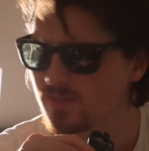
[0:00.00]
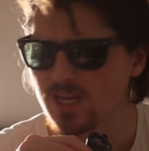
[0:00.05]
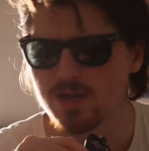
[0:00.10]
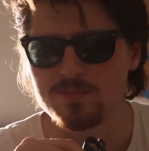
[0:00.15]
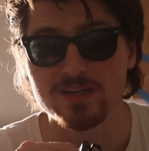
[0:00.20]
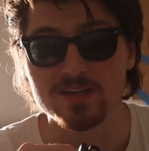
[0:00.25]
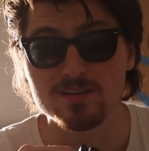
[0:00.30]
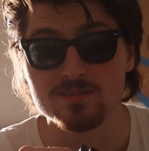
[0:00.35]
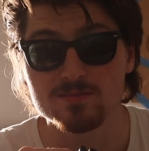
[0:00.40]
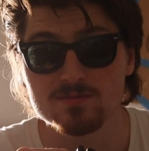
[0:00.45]
I
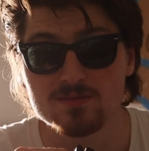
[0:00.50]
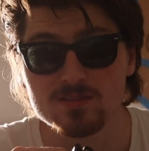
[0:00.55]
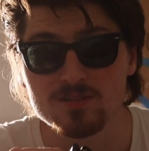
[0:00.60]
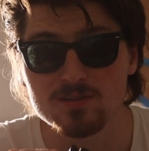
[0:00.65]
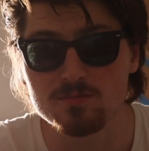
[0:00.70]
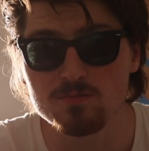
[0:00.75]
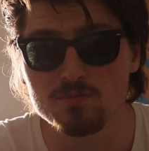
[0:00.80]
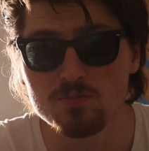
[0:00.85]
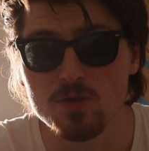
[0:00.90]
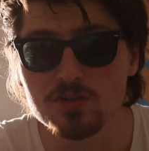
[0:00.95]
mean,
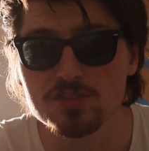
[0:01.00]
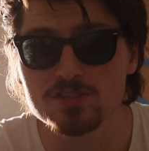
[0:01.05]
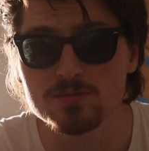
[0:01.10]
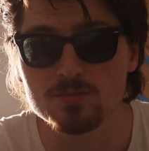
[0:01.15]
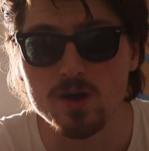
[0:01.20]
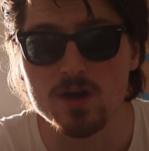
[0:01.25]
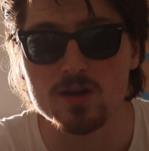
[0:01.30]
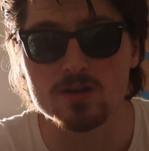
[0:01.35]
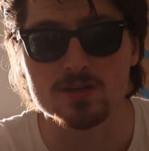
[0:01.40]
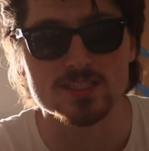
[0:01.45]
most
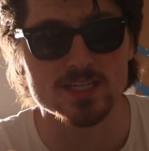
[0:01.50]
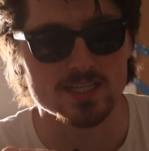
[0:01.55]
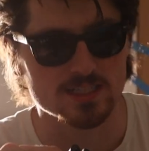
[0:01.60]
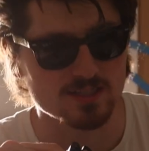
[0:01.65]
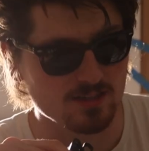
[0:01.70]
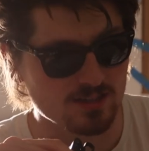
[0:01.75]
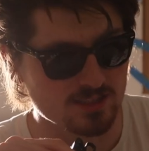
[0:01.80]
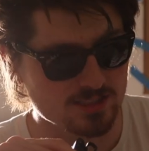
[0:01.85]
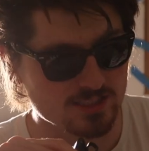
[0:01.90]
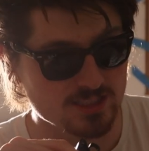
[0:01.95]
modern
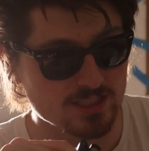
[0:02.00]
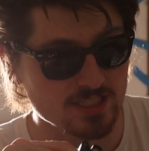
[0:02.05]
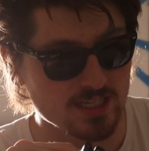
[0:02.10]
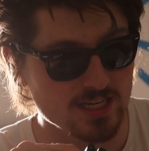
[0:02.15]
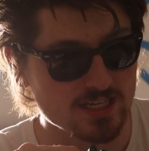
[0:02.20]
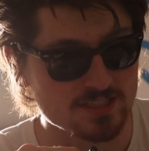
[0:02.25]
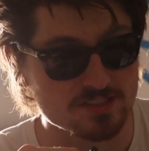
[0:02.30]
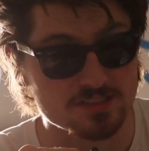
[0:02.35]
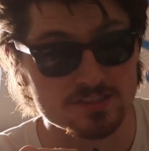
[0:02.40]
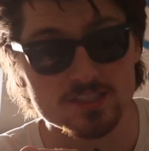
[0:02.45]
technology
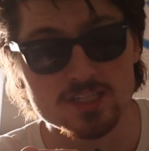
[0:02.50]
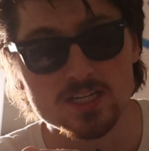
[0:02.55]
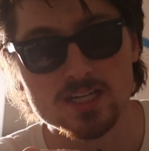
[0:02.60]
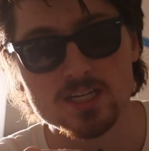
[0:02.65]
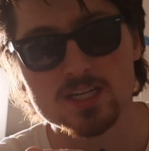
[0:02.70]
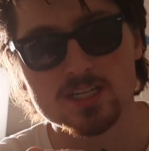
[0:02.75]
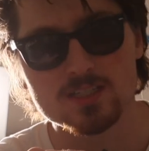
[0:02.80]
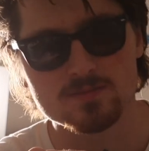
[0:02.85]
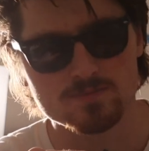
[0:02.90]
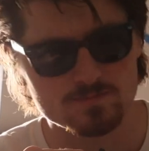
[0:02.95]
has
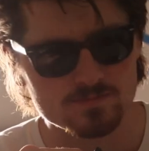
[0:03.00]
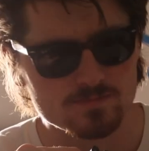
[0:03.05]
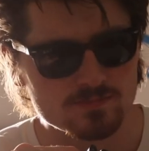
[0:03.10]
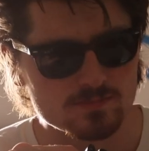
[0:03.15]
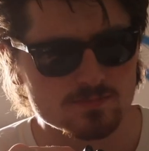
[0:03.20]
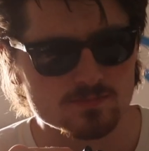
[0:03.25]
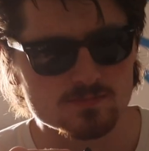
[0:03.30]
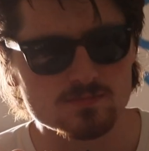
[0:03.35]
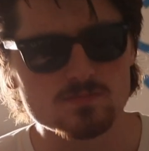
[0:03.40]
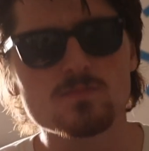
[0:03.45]

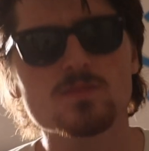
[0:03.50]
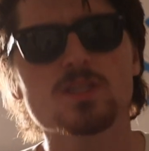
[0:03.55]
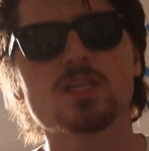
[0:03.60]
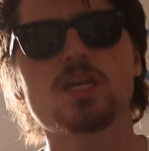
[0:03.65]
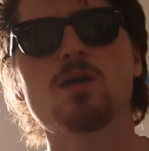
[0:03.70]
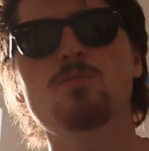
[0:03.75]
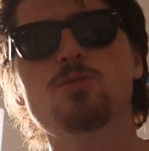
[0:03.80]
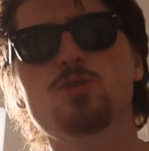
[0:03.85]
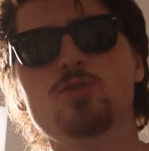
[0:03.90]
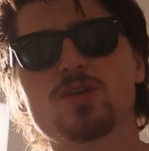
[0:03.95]

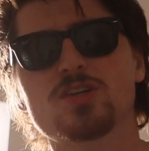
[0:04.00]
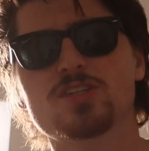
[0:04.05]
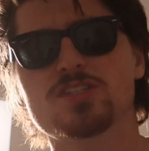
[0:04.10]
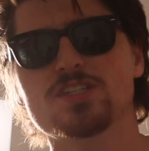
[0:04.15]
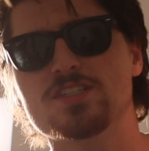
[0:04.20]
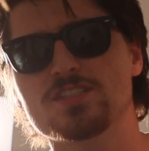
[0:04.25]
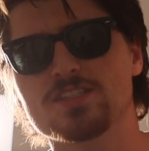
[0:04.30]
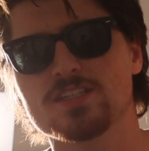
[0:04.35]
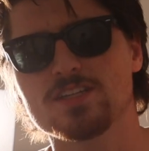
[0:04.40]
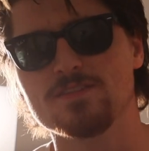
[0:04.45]
come to
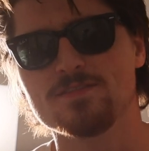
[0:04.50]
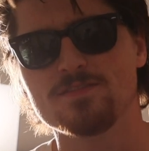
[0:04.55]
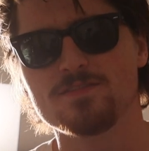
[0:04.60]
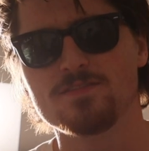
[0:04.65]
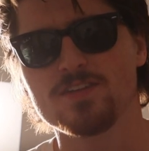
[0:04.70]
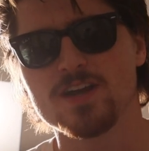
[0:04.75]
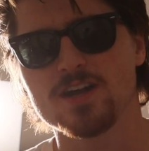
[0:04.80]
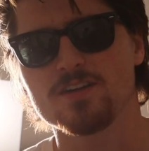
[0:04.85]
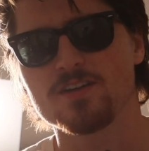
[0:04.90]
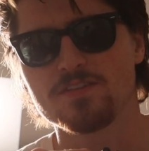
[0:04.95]
exist in a
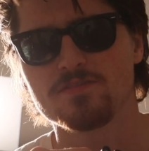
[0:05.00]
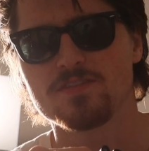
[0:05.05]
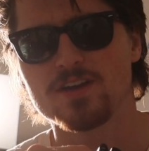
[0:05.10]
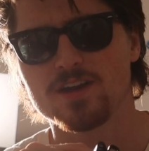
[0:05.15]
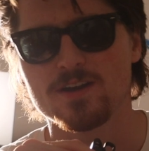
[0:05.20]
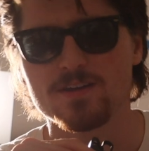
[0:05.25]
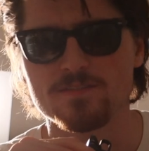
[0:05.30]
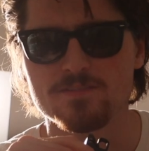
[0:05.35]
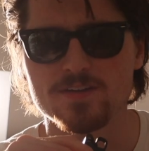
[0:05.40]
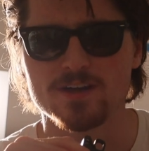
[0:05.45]
very,
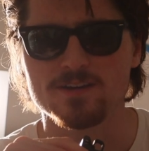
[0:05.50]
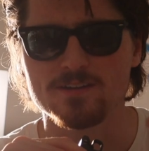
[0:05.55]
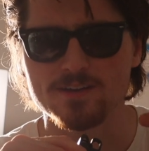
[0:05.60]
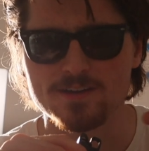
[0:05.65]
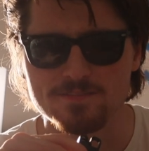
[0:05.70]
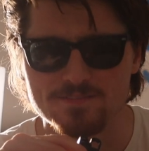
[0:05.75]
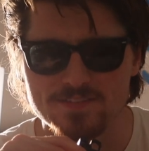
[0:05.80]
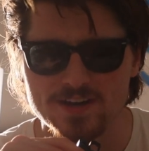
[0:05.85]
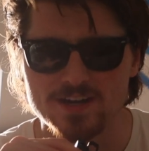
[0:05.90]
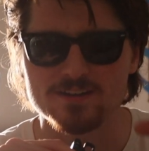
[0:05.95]
very,
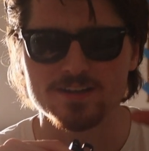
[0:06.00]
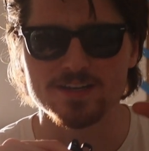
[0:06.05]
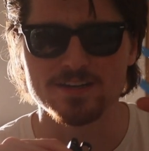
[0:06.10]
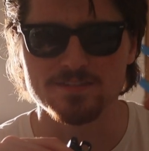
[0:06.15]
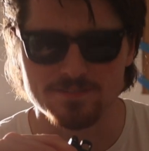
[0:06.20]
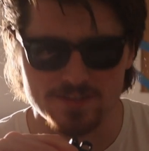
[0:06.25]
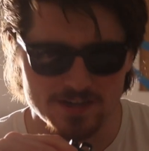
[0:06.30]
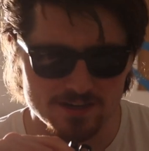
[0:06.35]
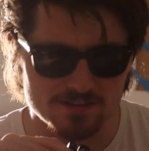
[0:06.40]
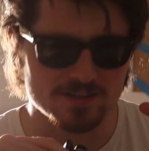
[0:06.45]
very, very,
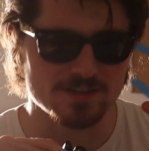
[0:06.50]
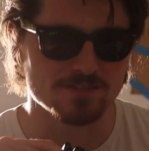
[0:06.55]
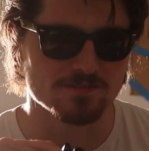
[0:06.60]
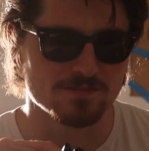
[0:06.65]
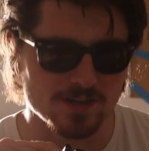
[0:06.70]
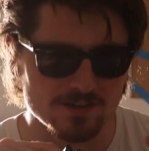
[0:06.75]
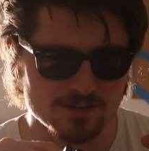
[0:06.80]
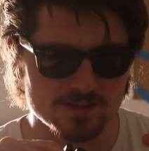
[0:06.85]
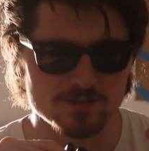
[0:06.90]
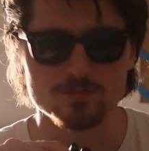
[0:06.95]
very,
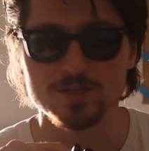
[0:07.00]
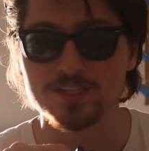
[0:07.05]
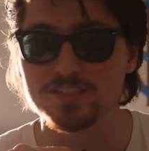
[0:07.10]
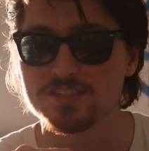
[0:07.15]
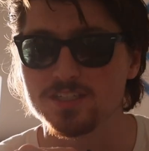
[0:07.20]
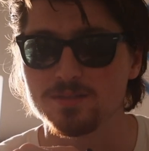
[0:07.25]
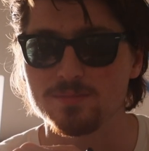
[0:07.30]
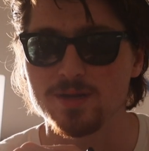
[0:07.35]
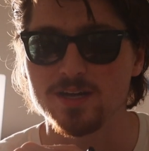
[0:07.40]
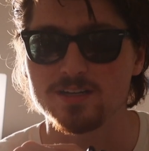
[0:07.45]
very
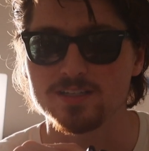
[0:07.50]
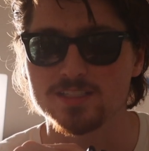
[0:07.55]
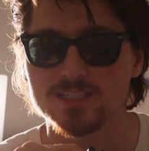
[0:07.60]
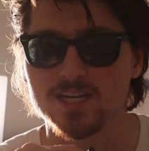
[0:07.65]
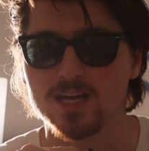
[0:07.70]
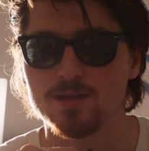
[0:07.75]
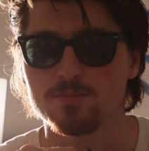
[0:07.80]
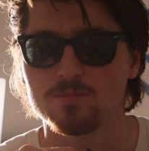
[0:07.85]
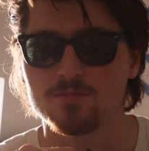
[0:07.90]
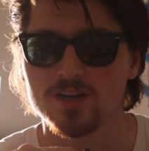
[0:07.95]
recent amount of
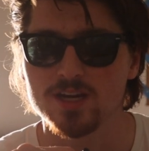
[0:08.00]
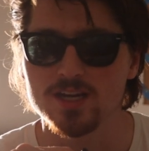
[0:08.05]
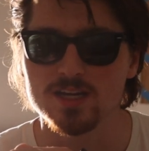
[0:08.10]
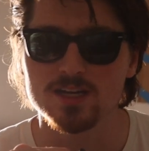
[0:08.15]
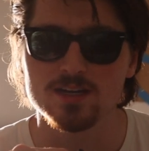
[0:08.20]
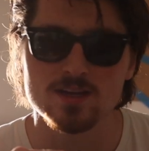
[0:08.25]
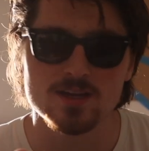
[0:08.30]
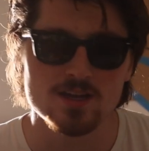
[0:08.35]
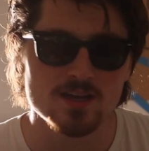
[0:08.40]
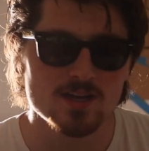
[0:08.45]
time, right?
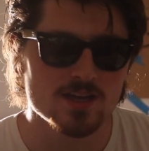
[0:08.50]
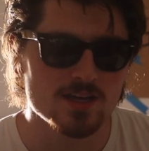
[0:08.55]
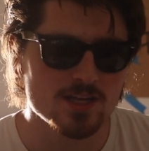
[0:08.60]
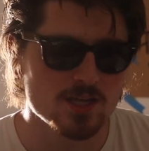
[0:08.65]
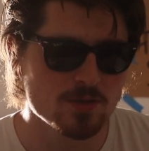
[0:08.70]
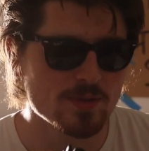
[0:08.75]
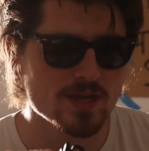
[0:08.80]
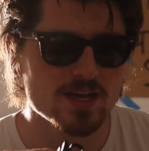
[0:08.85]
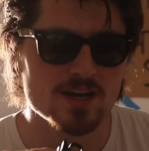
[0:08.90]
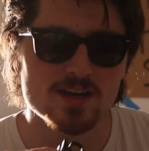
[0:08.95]

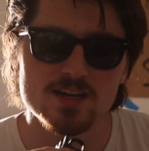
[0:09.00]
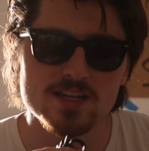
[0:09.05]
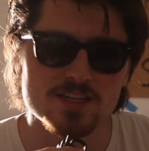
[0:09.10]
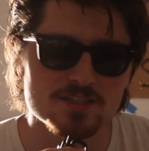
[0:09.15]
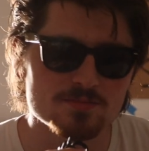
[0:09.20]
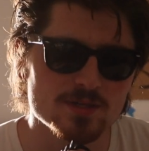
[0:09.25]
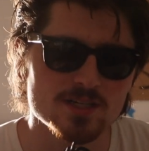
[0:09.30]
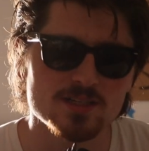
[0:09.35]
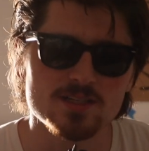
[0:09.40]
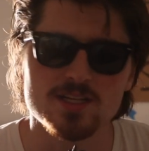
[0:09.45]
Humanity
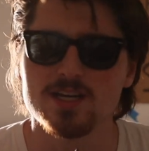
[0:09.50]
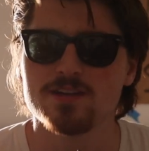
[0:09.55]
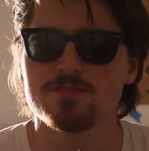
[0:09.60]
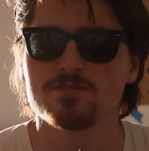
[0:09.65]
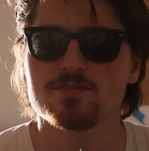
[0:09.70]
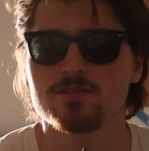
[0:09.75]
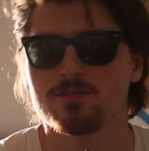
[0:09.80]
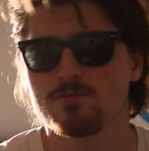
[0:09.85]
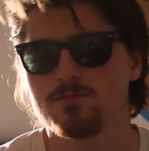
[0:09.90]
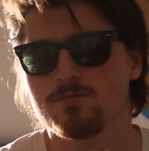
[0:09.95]
has been alive
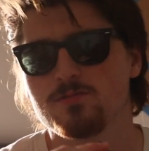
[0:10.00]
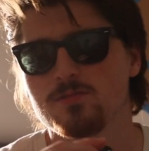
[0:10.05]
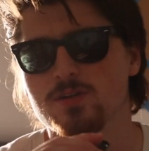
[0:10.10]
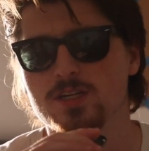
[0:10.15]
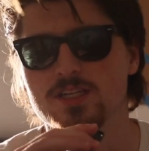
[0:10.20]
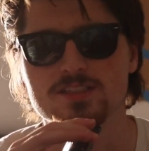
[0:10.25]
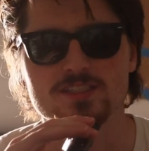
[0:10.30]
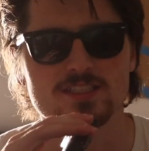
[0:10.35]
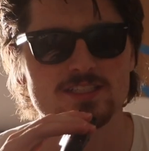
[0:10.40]
for, what is